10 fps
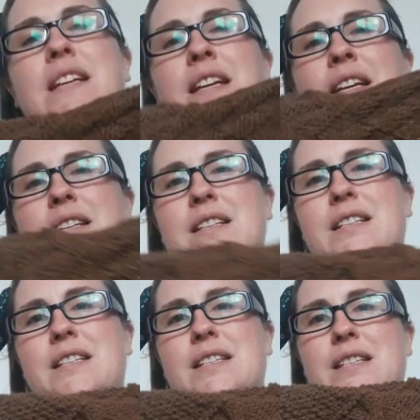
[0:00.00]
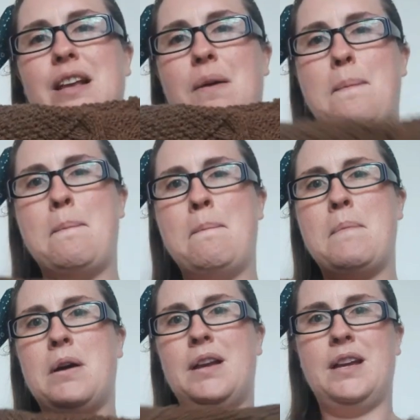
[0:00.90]
It's
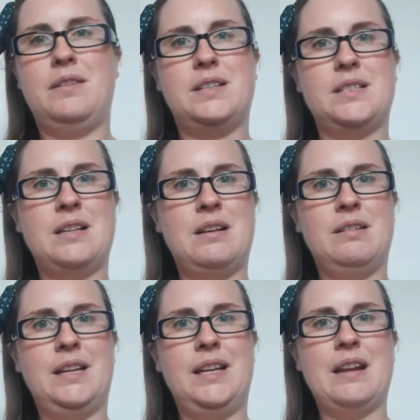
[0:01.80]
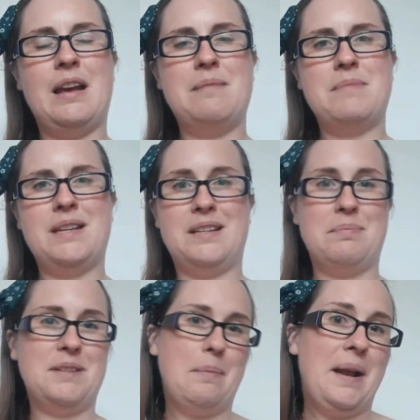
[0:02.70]
my own design. I made it up
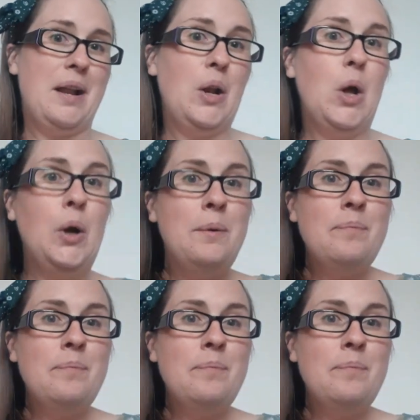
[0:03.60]
as I went along.